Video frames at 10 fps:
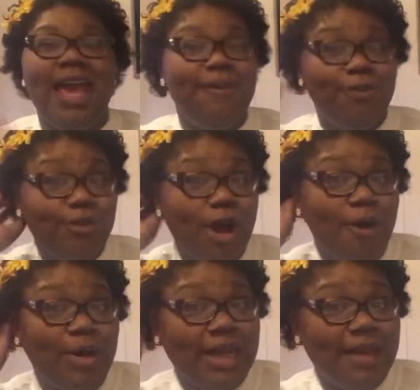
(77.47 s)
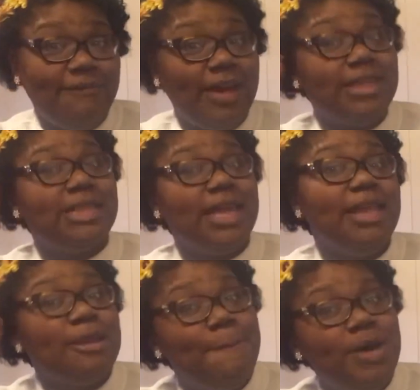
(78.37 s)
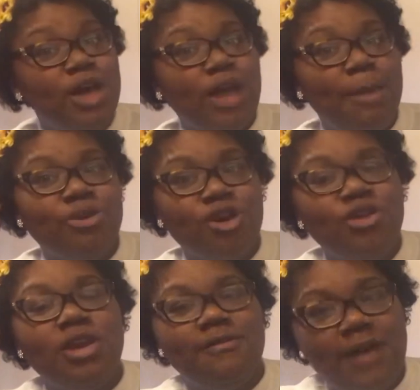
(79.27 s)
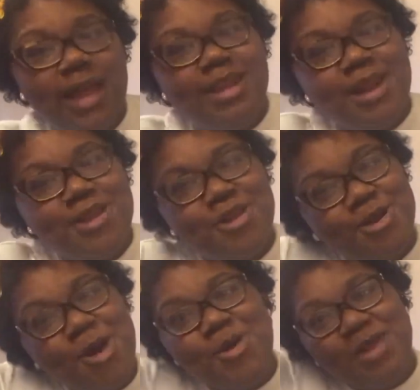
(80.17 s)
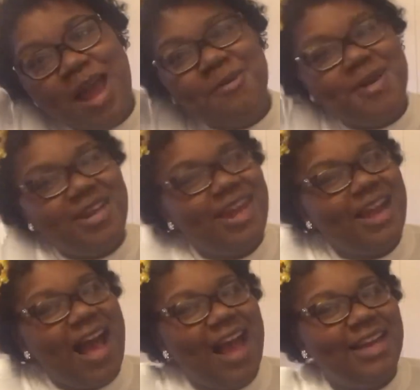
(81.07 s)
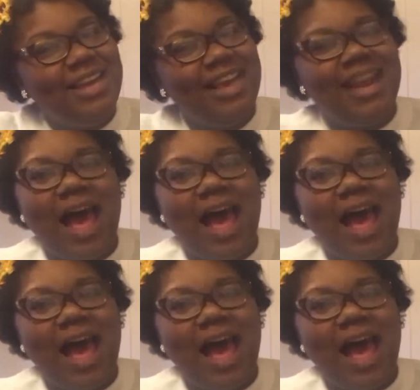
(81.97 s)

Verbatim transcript: If you don't want to invest in the book, I'm sure you can find it at your local library like I did.